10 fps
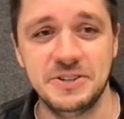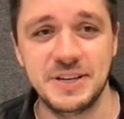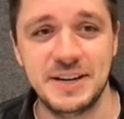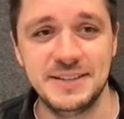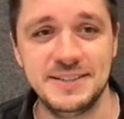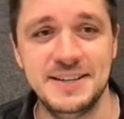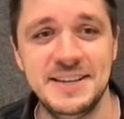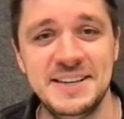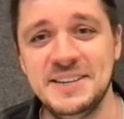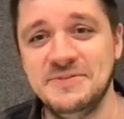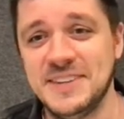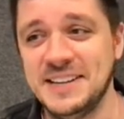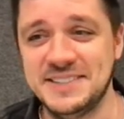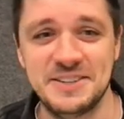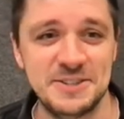they're not. If
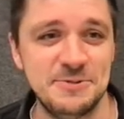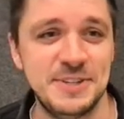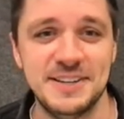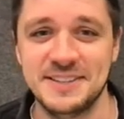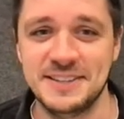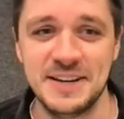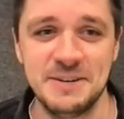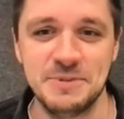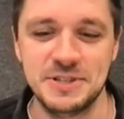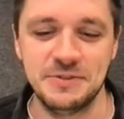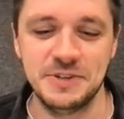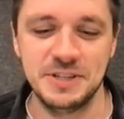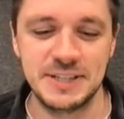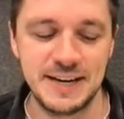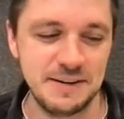that starts to take ninety percent of
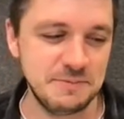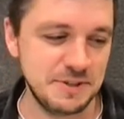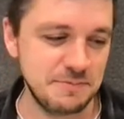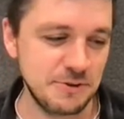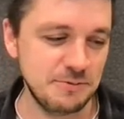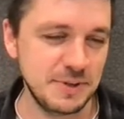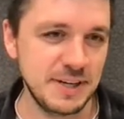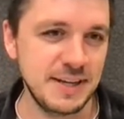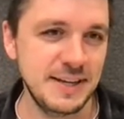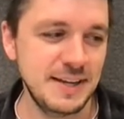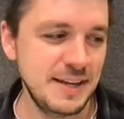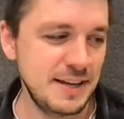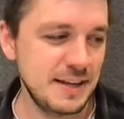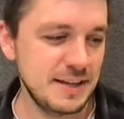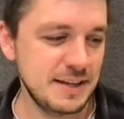their time, they're probably
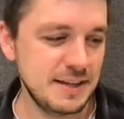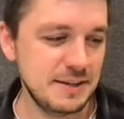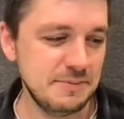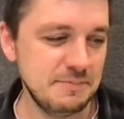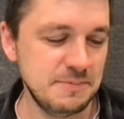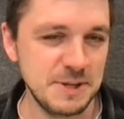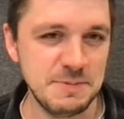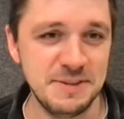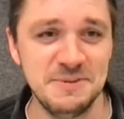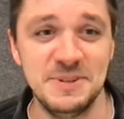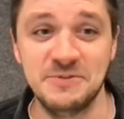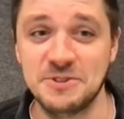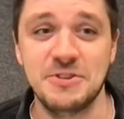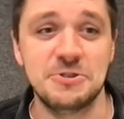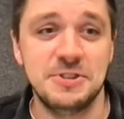uh, maybe the
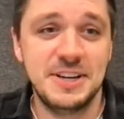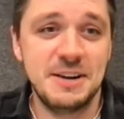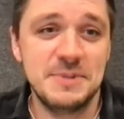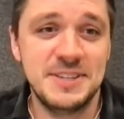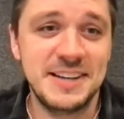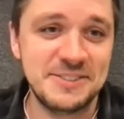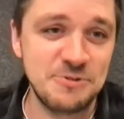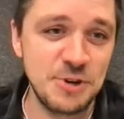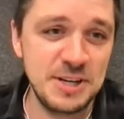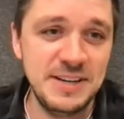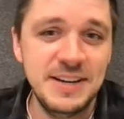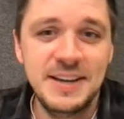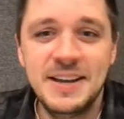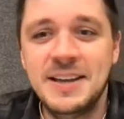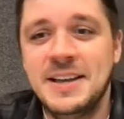infrastructure of the company not ready
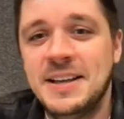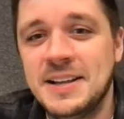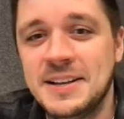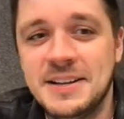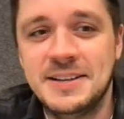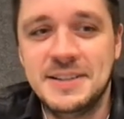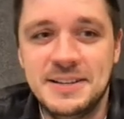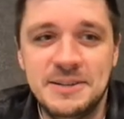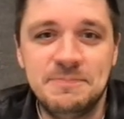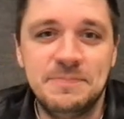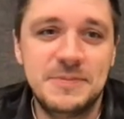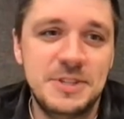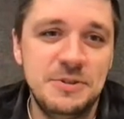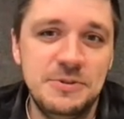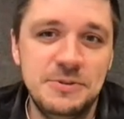uh,
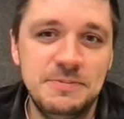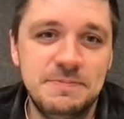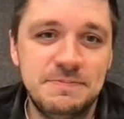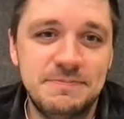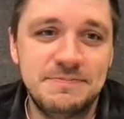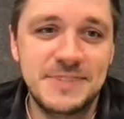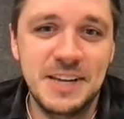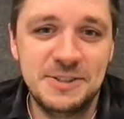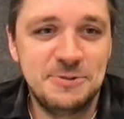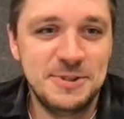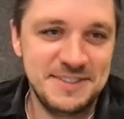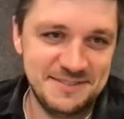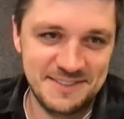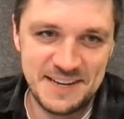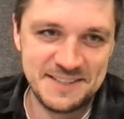to get to
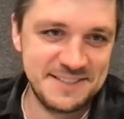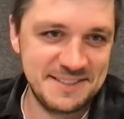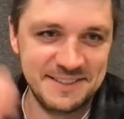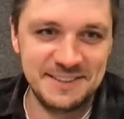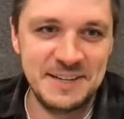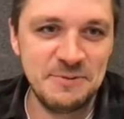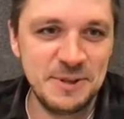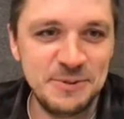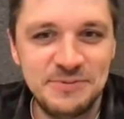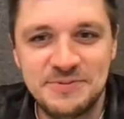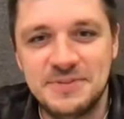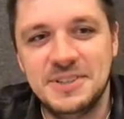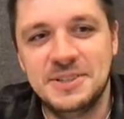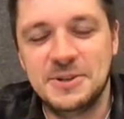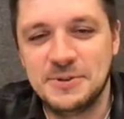this next level of
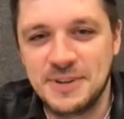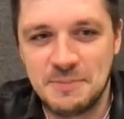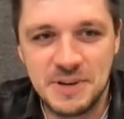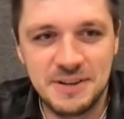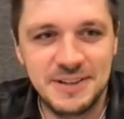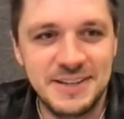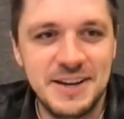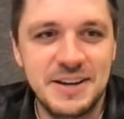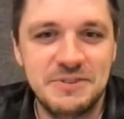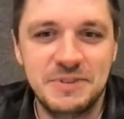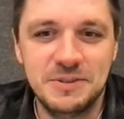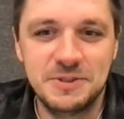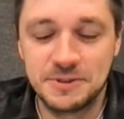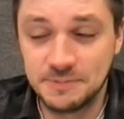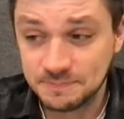you know ML AI
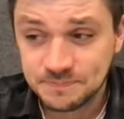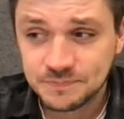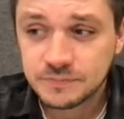revolution.